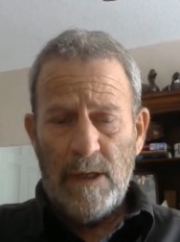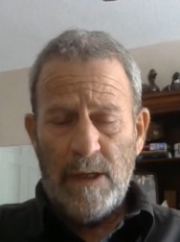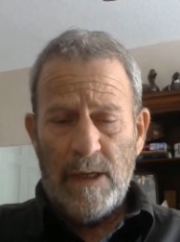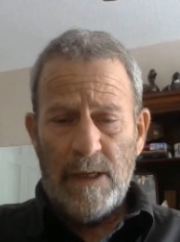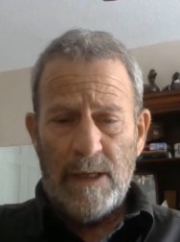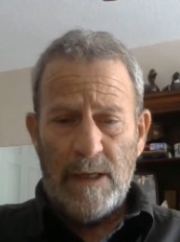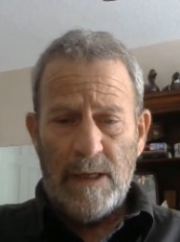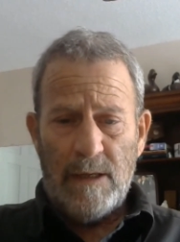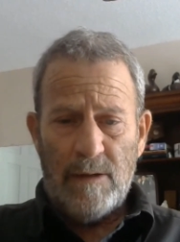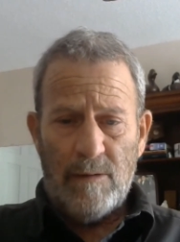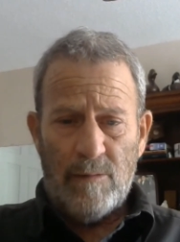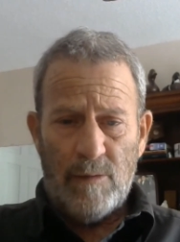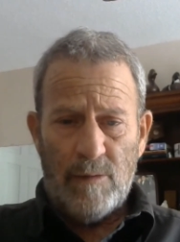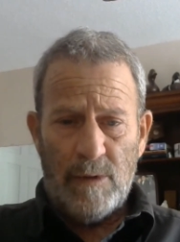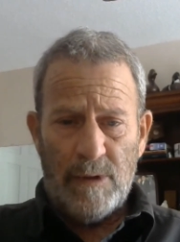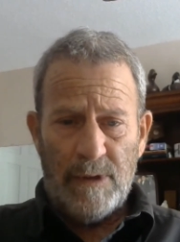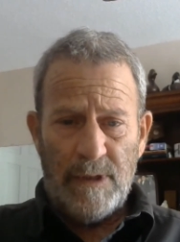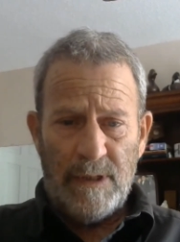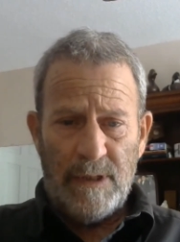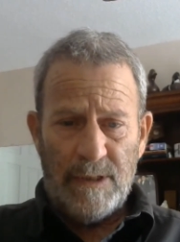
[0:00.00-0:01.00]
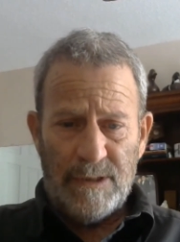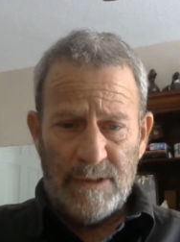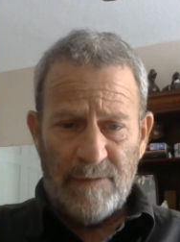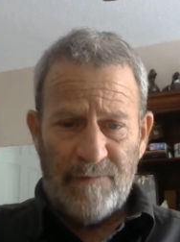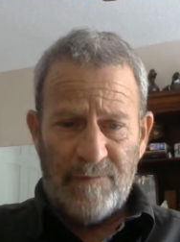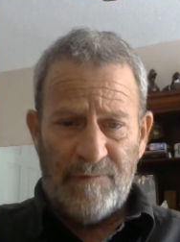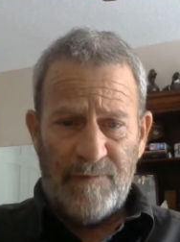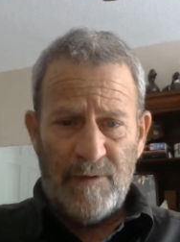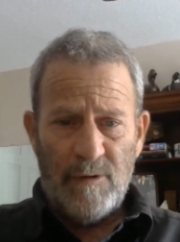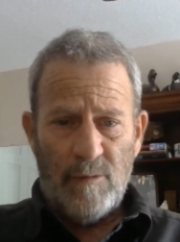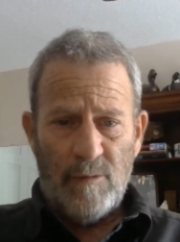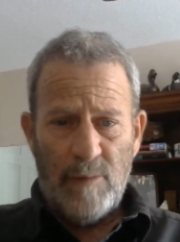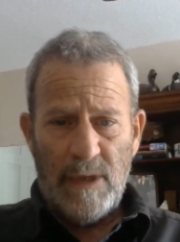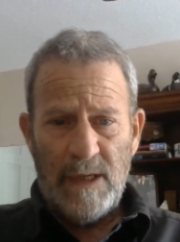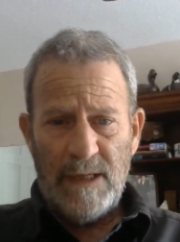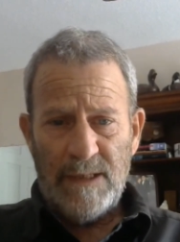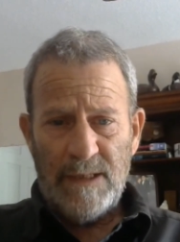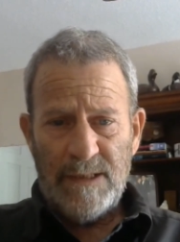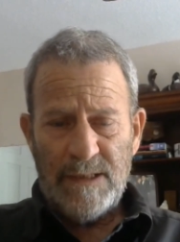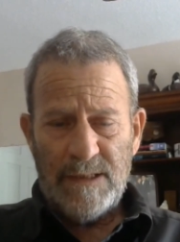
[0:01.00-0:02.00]
And it really, it's a fear
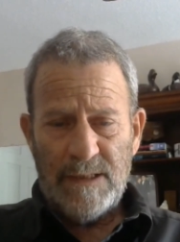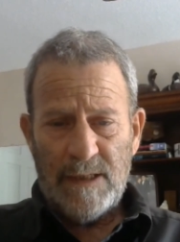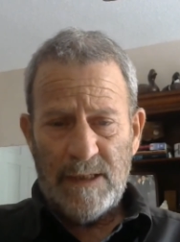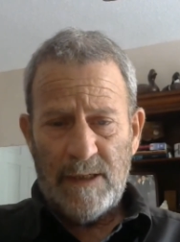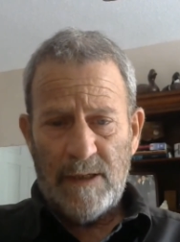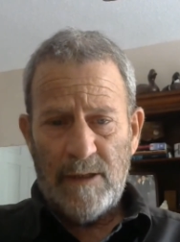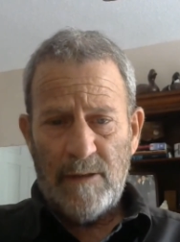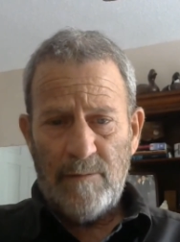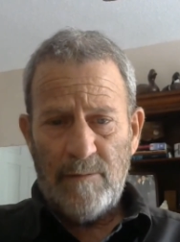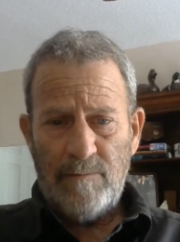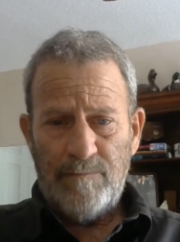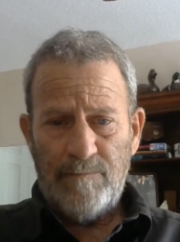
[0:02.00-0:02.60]
based uh,